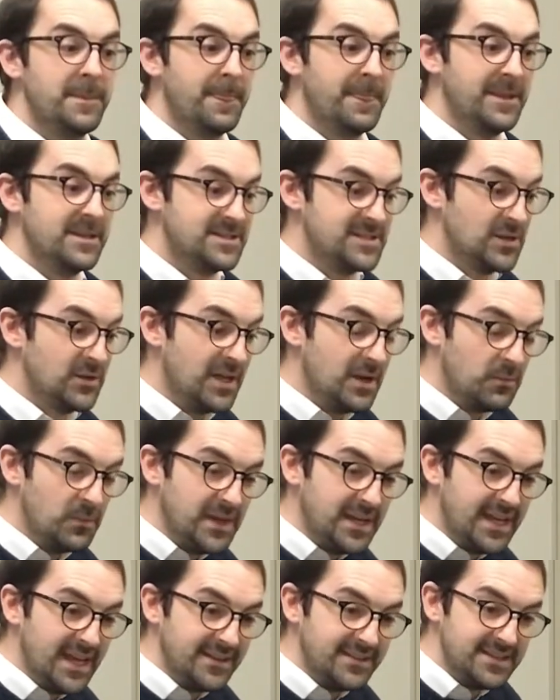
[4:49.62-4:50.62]
so that we
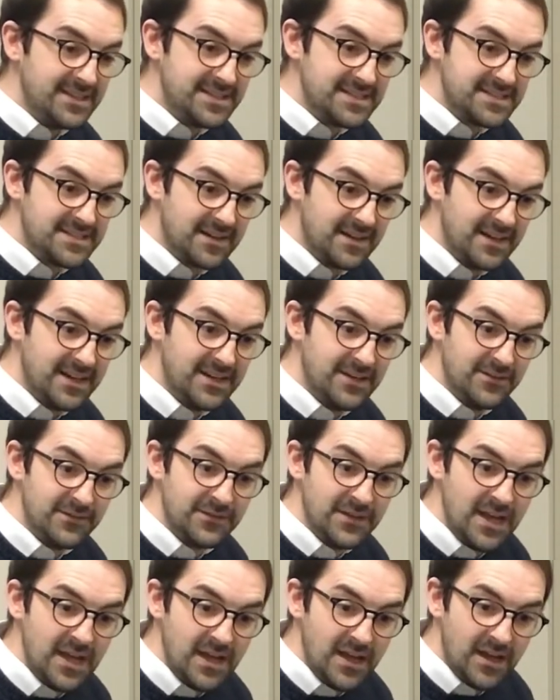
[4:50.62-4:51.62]
get this kind of
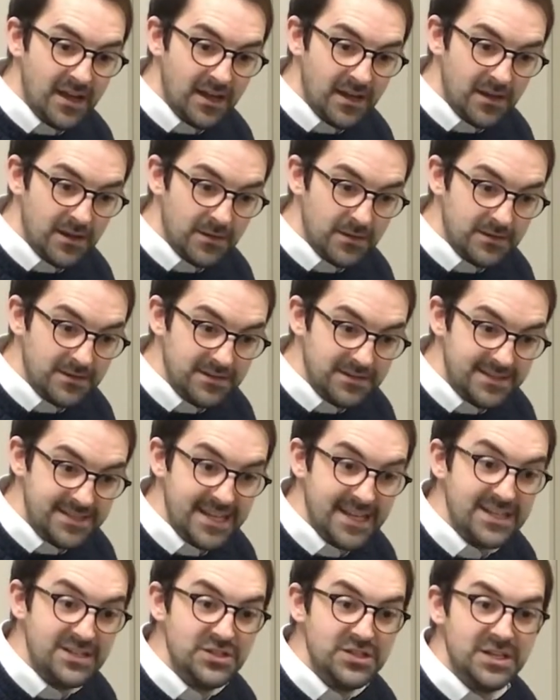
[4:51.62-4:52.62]

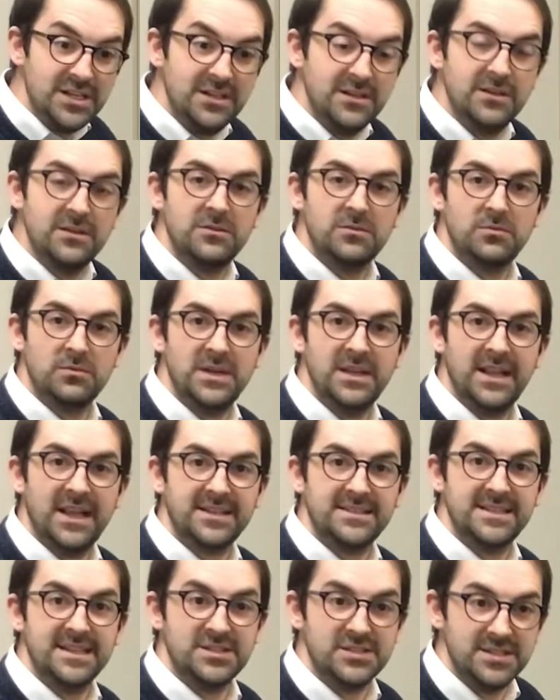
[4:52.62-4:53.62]
tension,
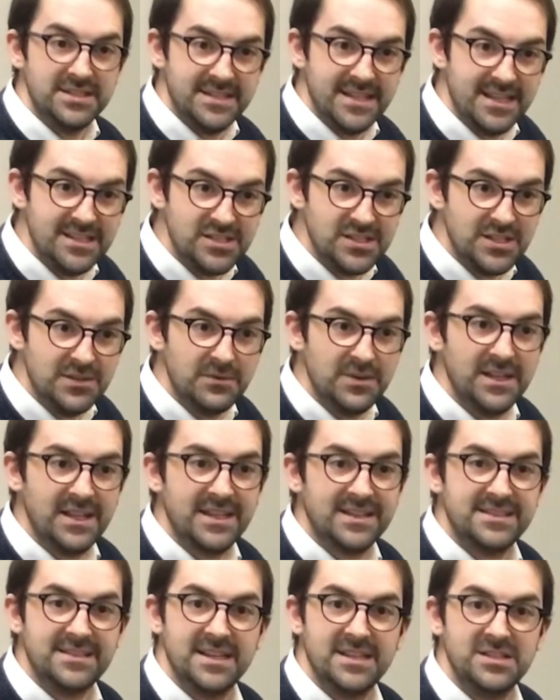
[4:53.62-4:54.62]
relaxation,
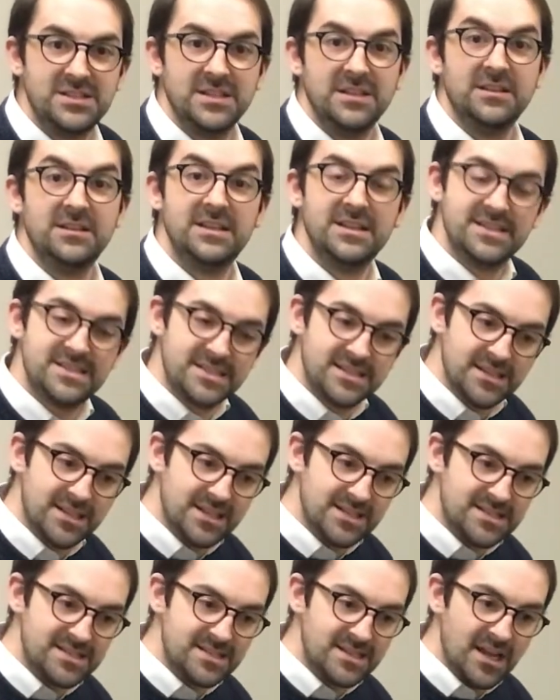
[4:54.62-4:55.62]

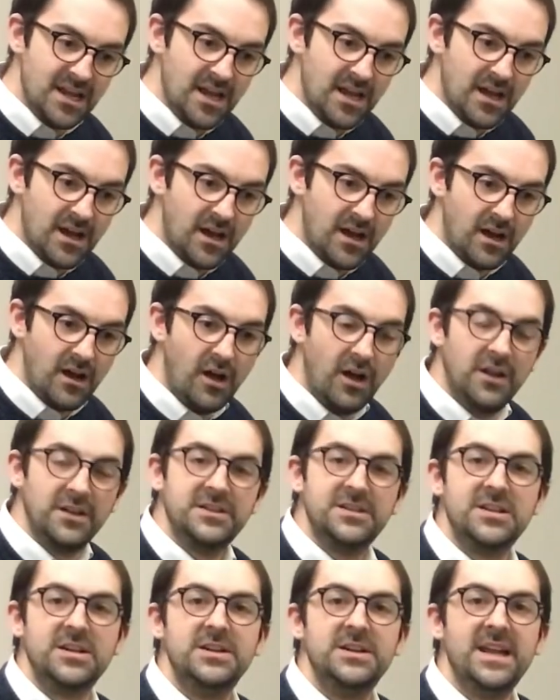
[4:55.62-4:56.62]
this
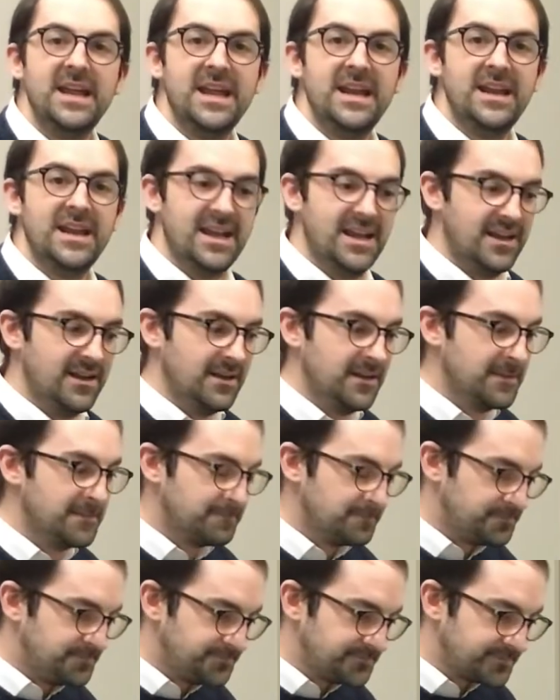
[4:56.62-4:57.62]
alternating
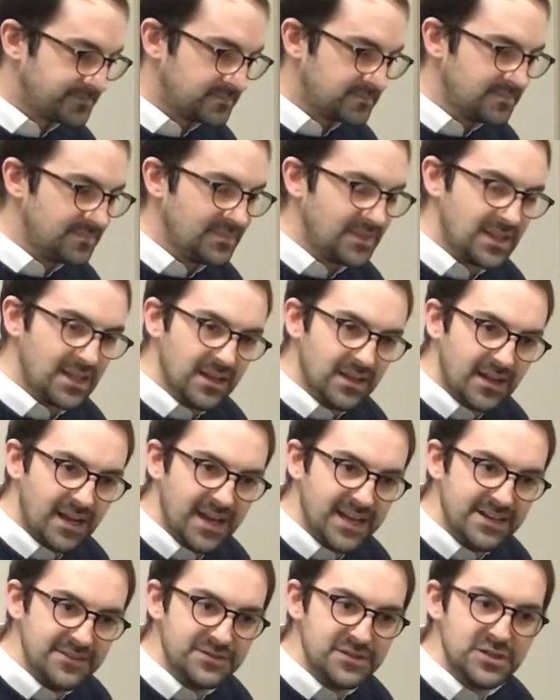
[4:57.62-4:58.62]

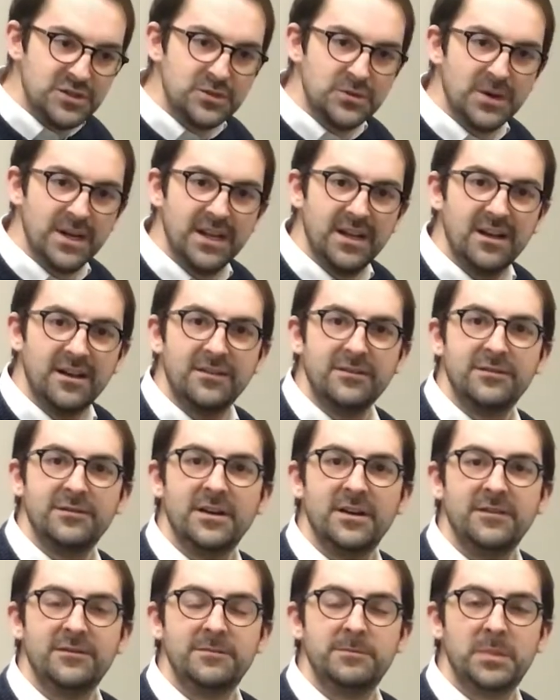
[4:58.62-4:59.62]
kind of string
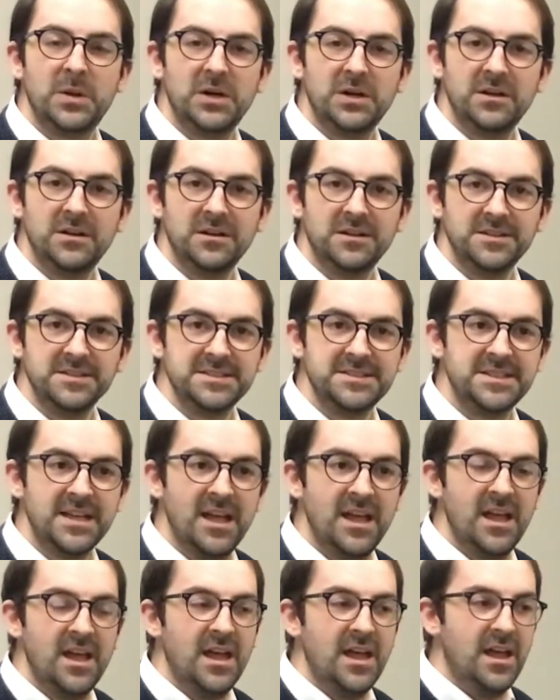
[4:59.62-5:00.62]
of pearls
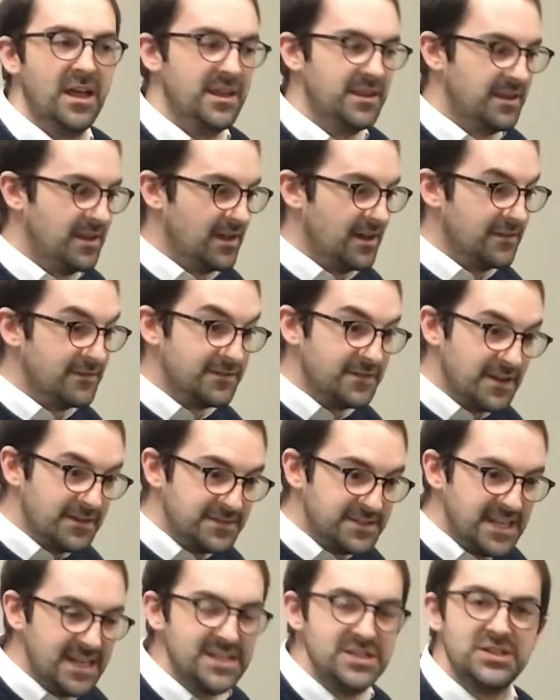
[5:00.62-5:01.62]

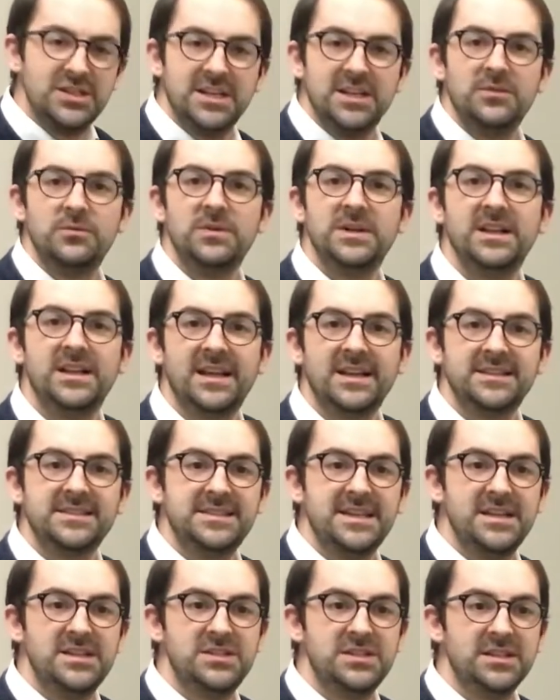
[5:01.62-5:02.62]
of tension and
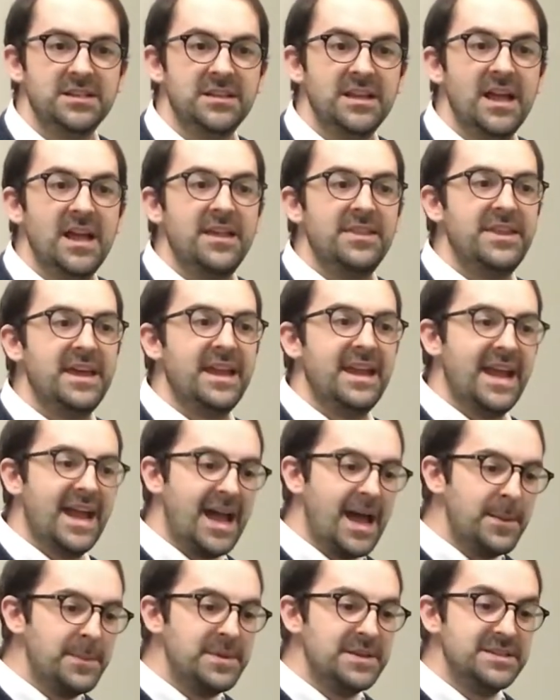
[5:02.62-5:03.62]
relaxation that
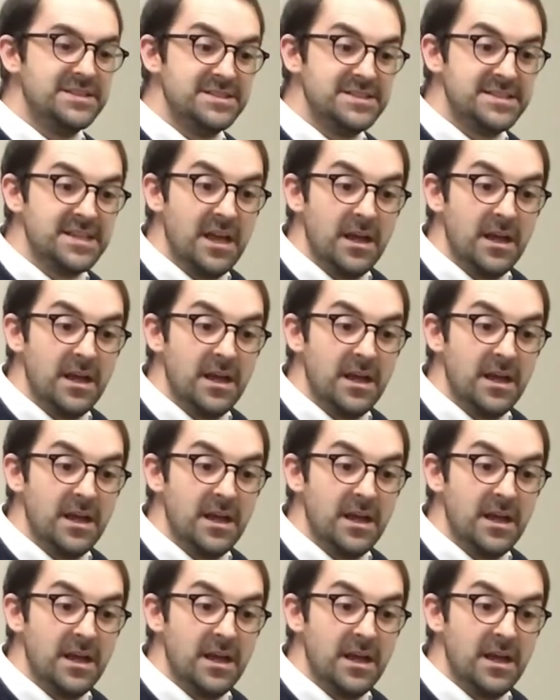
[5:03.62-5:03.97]
happens